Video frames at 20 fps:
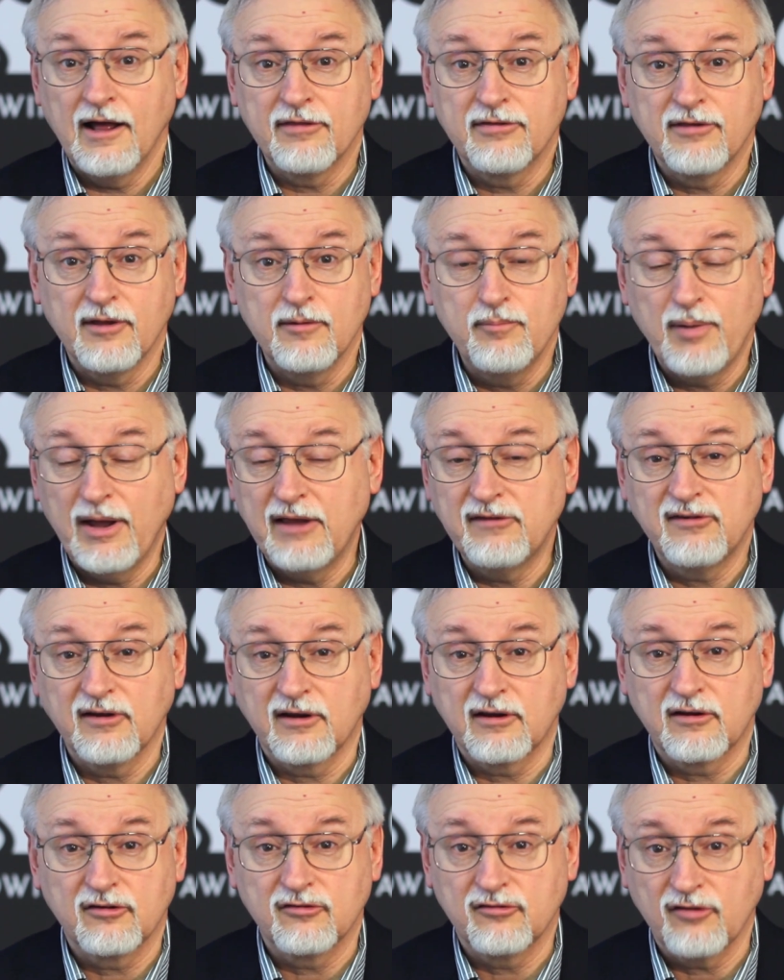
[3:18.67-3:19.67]
The
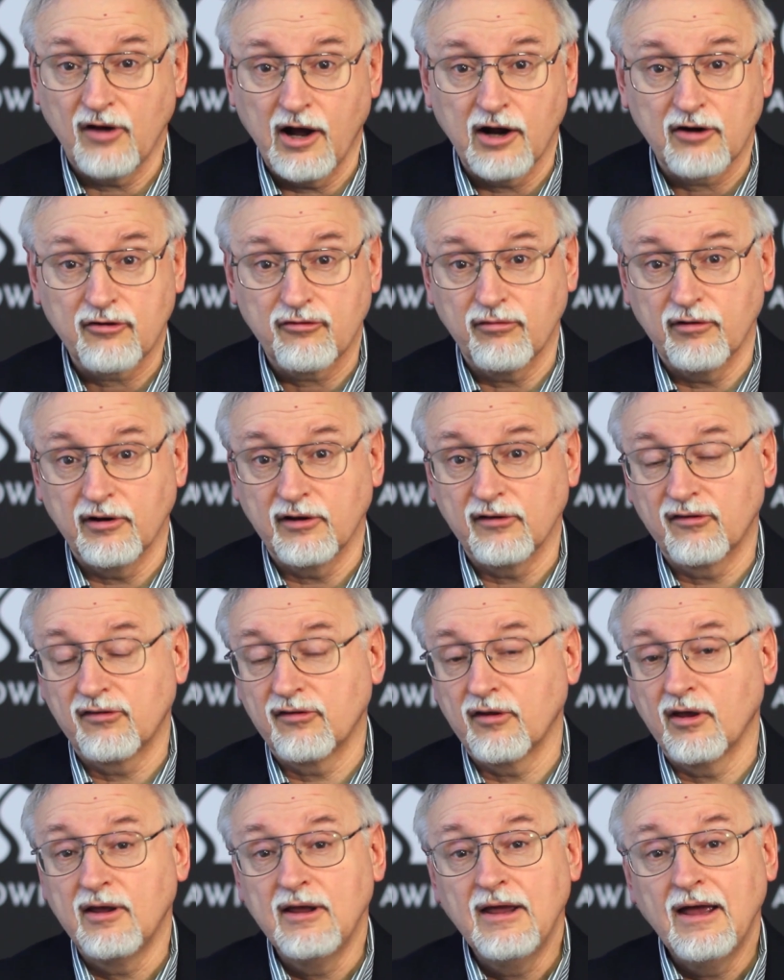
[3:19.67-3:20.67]
basic doctrines,